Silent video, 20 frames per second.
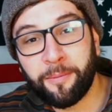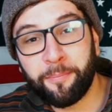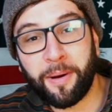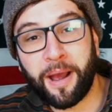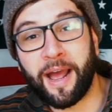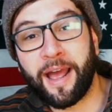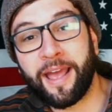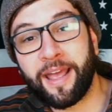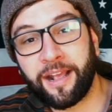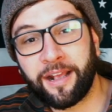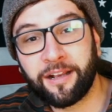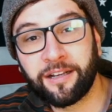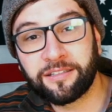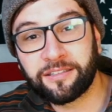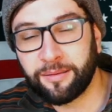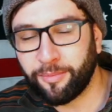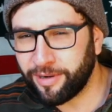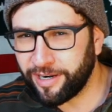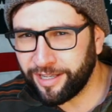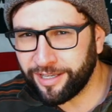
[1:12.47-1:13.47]
buying
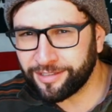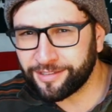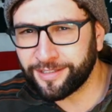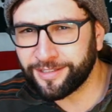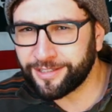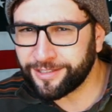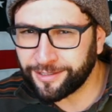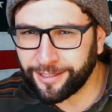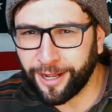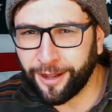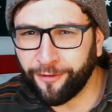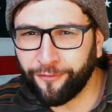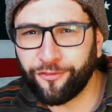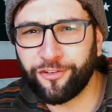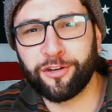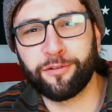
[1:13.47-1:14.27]
someone else's stuff to